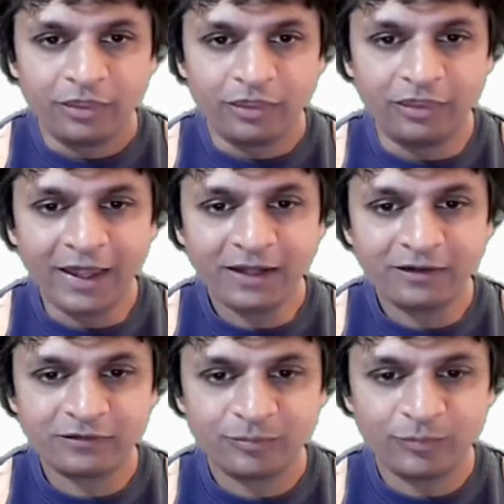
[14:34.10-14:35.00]

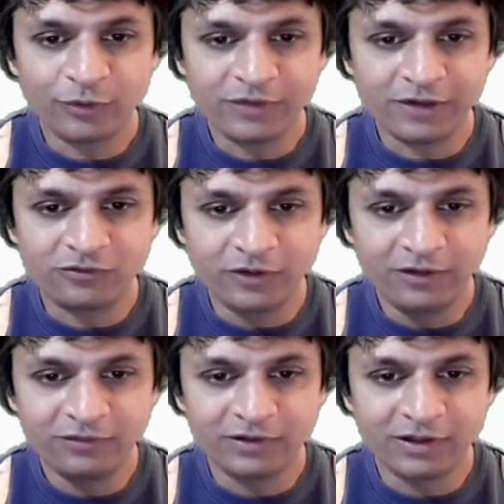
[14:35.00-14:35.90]
That process
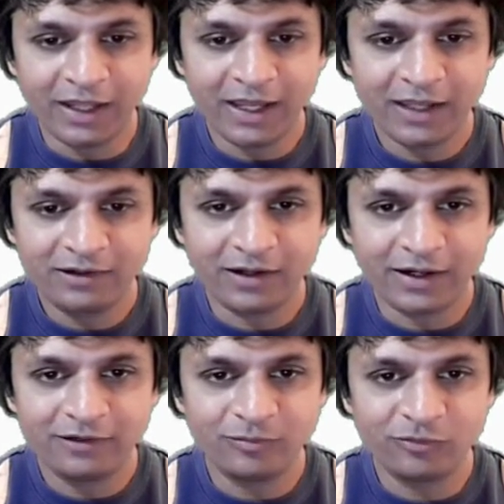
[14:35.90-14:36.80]
JSON added
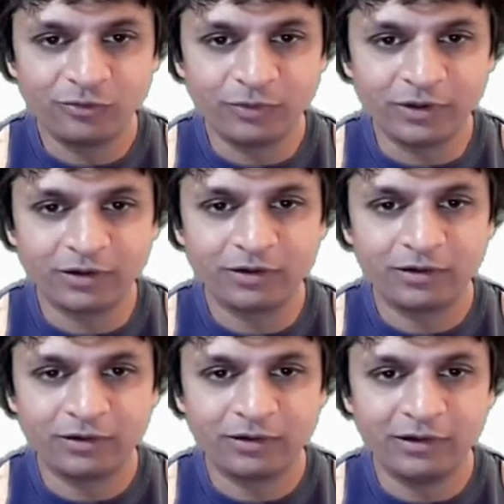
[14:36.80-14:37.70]
items to a
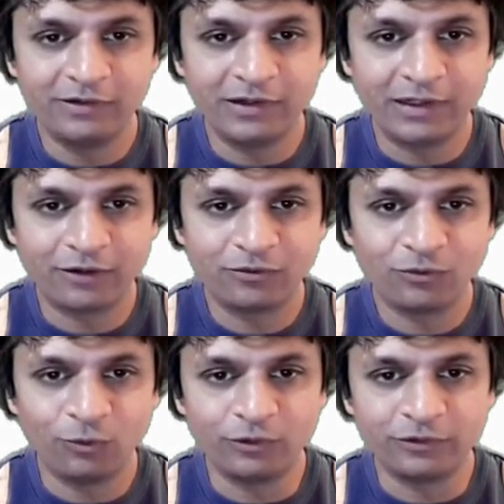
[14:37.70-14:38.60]
linear layout
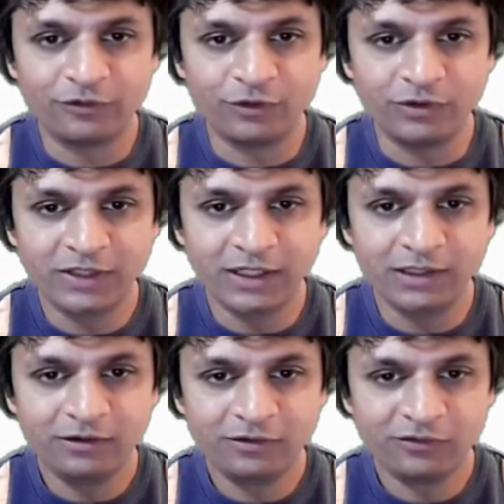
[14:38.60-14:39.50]
called
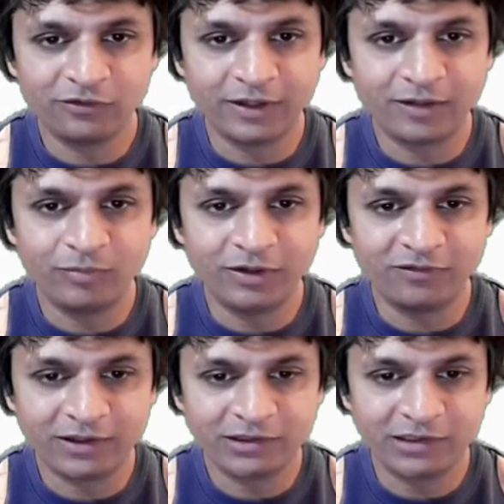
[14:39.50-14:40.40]
container. So that means
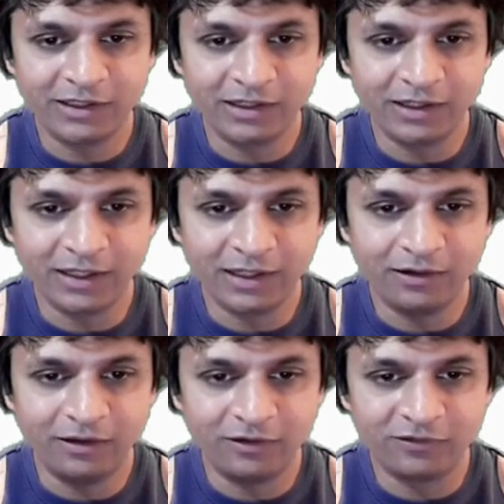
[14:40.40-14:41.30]
I actually
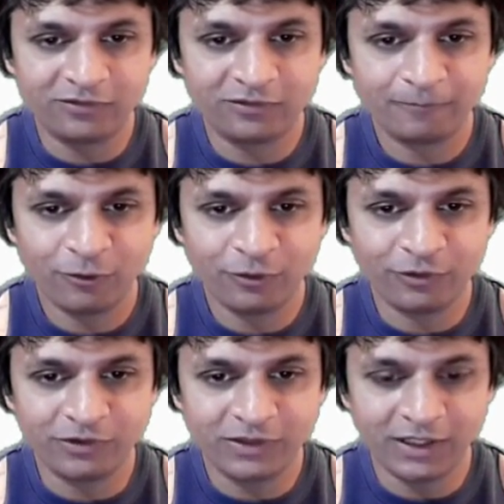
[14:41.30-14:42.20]
need this
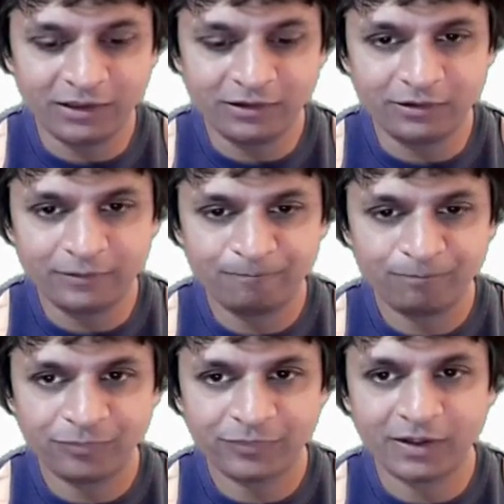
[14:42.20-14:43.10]
container
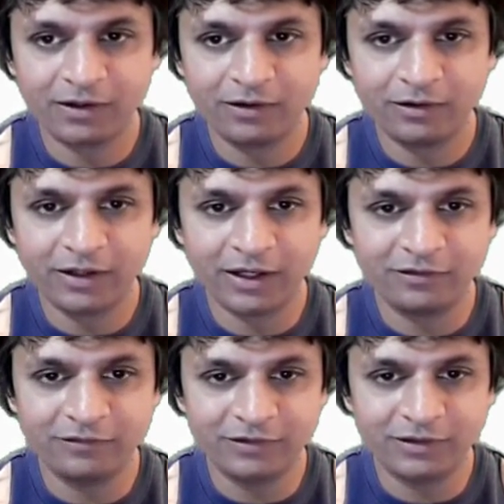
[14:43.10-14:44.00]

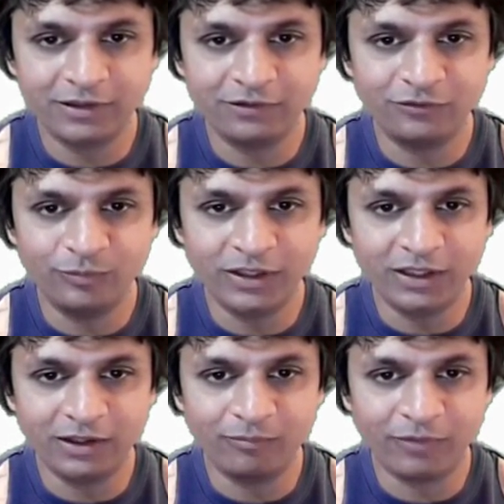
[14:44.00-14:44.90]
activity to
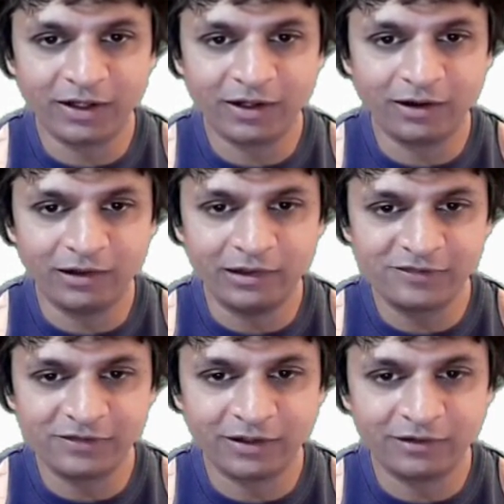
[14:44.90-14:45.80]
be in my car
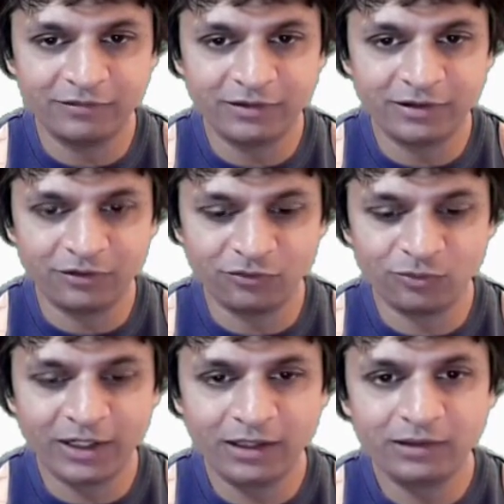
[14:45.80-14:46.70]
list activity as
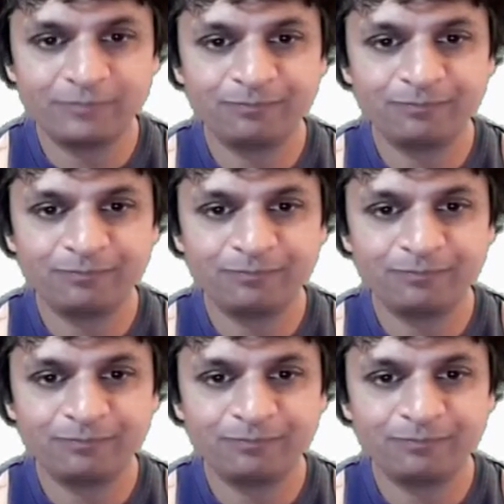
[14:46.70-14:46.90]
well.